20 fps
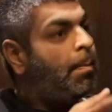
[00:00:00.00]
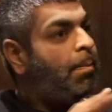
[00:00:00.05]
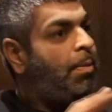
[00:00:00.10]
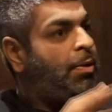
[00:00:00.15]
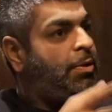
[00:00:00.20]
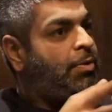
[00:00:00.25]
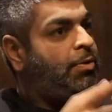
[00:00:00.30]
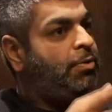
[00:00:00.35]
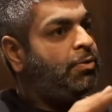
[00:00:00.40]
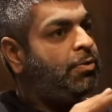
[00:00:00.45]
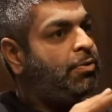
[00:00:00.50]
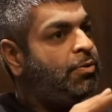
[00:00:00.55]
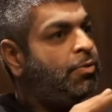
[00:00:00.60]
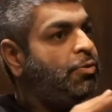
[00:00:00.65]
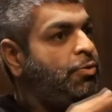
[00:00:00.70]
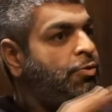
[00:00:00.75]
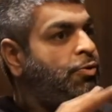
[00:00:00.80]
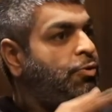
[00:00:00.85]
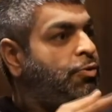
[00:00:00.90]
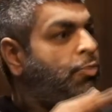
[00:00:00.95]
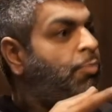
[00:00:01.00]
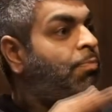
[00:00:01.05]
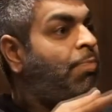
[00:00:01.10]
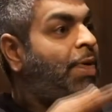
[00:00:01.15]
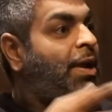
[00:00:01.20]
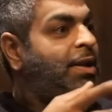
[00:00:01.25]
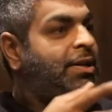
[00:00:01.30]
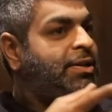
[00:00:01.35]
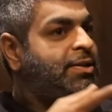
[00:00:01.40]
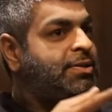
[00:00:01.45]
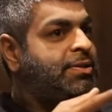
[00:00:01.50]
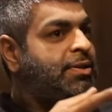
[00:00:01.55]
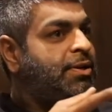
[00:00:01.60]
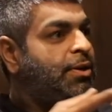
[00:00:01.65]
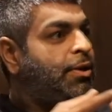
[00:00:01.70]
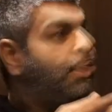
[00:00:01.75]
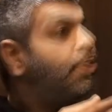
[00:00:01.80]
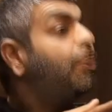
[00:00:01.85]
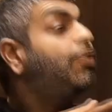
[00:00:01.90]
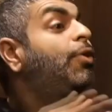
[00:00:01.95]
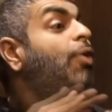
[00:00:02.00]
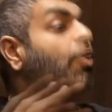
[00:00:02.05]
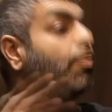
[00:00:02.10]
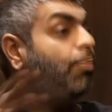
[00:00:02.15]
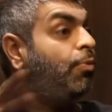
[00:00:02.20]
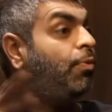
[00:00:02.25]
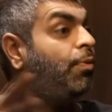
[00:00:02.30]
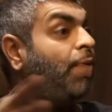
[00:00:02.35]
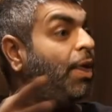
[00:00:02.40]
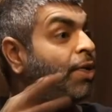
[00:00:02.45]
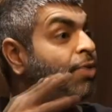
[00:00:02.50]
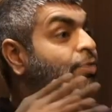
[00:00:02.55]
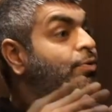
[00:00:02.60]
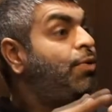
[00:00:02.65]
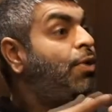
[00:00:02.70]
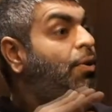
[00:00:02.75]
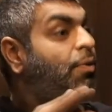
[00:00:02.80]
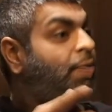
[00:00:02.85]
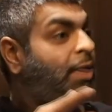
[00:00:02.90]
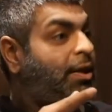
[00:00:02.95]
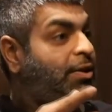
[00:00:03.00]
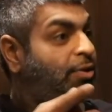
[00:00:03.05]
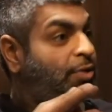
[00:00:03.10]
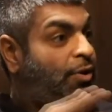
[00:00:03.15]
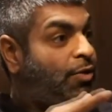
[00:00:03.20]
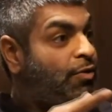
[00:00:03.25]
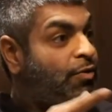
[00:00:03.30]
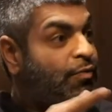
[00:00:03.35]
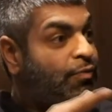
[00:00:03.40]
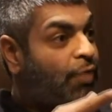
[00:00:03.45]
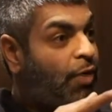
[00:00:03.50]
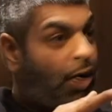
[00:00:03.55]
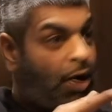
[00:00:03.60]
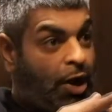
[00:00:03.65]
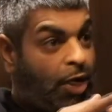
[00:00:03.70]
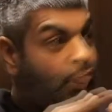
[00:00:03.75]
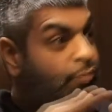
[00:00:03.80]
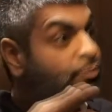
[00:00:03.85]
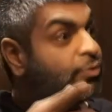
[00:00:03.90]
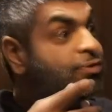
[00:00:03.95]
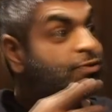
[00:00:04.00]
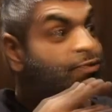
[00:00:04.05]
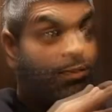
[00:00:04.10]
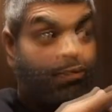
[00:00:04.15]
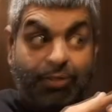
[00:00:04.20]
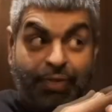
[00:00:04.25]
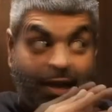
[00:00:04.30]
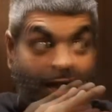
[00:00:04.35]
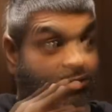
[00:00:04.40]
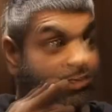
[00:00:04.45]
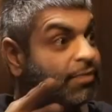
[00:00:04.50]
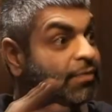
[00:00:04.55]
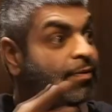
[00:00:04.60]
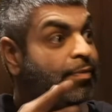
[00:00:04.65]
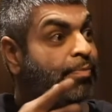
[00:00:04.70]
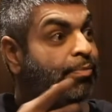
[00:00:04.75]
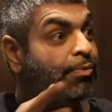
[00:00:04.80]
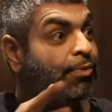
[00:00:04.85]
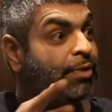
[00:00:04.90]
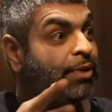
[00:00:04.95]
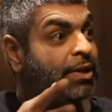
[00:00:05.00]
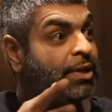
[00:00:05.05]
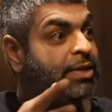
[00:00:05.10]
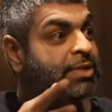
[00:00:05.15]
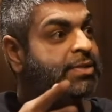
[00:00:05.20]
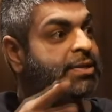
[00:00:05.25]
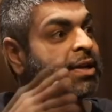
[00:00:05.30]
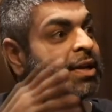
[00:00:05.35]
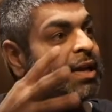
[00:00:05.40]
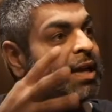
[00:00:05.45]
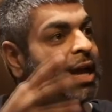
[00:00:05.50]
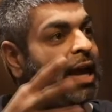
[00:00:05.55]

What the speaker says: but your brand is global, and you know that you've got hundreds or thousands of employees,